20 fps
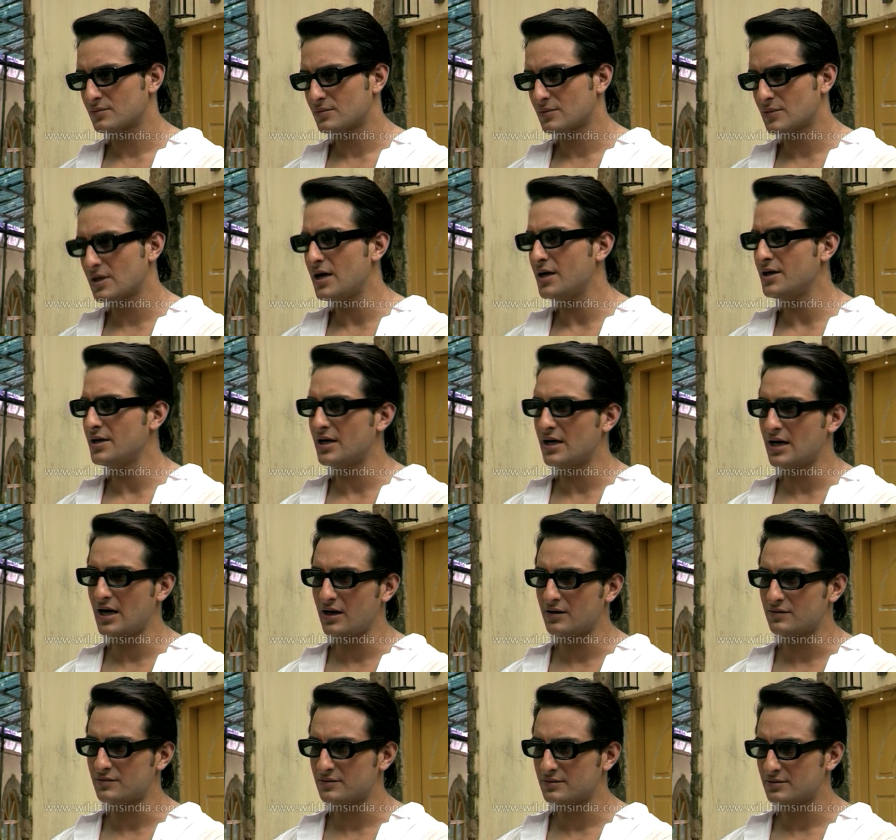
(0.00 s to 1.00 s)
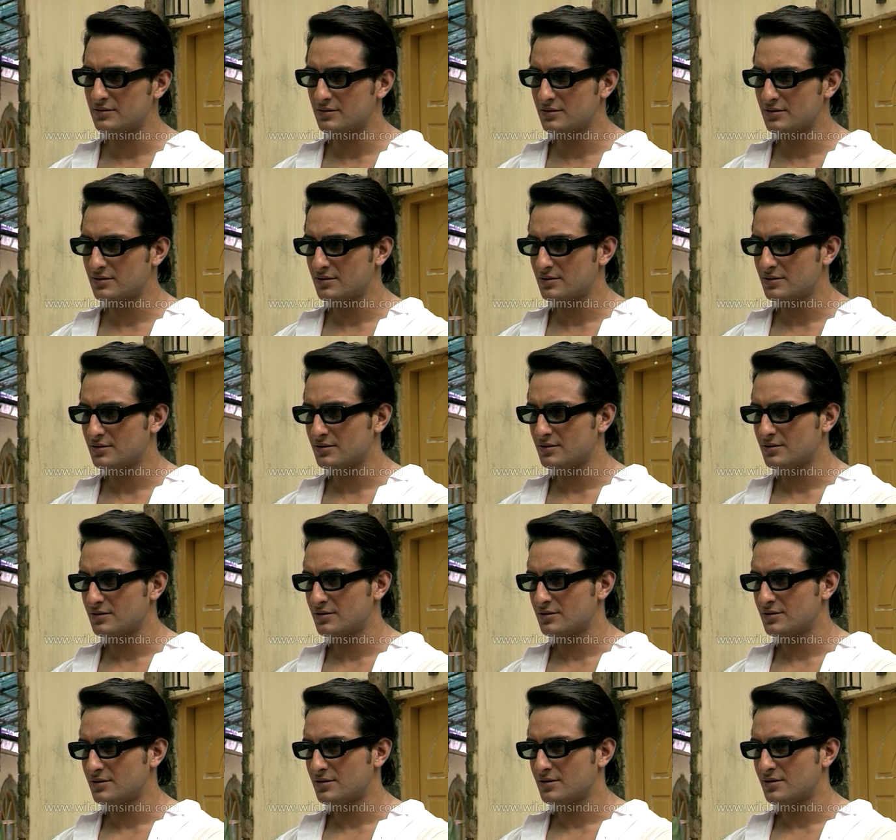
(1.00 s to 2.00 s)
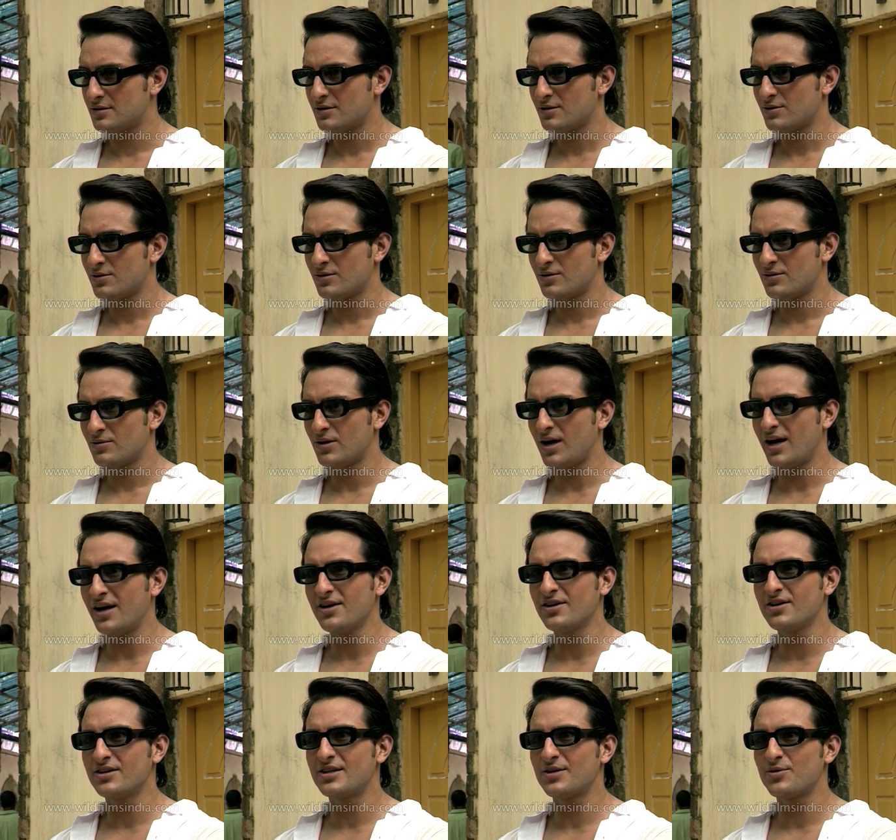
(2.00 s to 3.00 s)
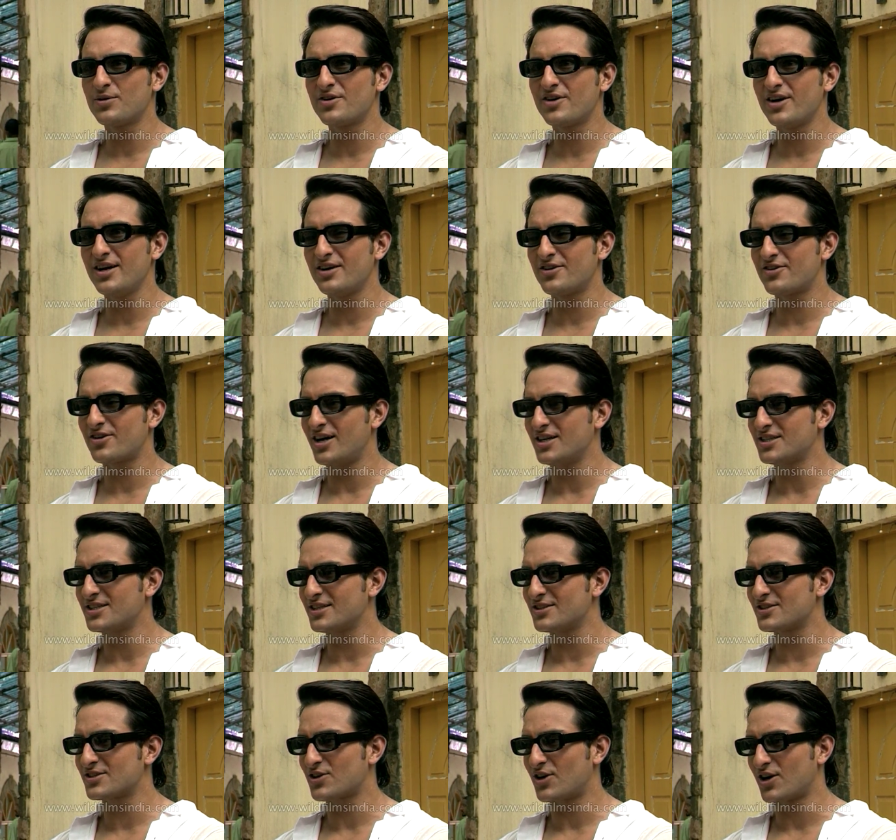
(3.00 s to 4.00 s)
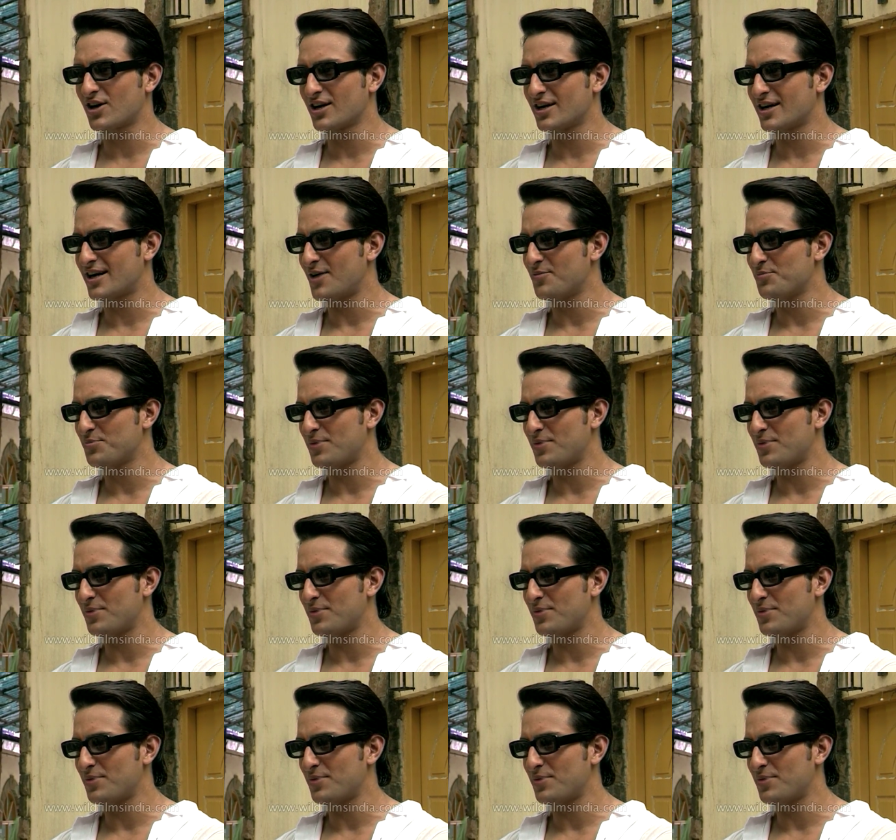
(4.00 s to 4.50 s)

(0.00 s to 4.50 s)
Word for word: was it? Yeah, I have. How was it feeling? Well, I don't know, they were really rushed in Scotland. I'm